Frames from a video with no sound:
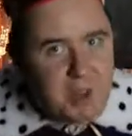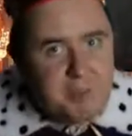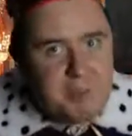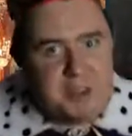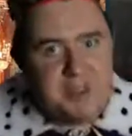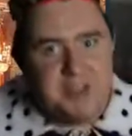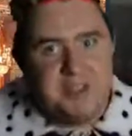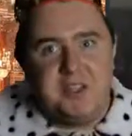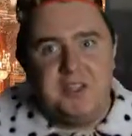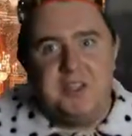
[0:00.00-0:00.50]

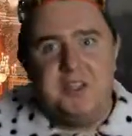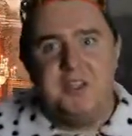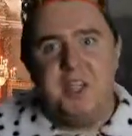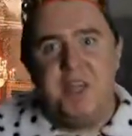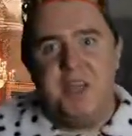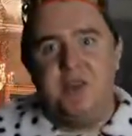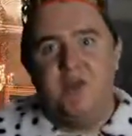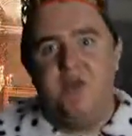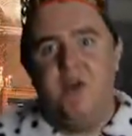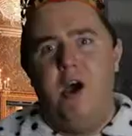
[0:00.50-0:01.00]
Mr.
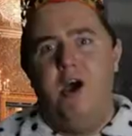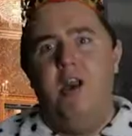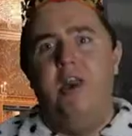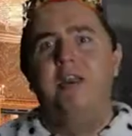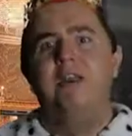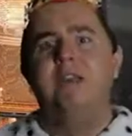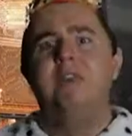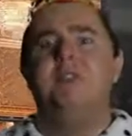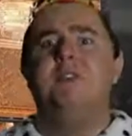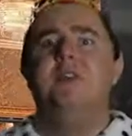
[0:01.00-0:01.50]
Seth
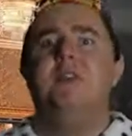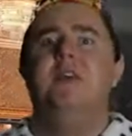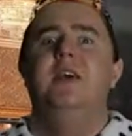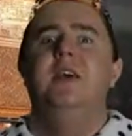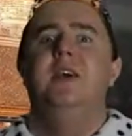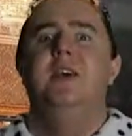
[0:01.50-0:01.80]
Rollins.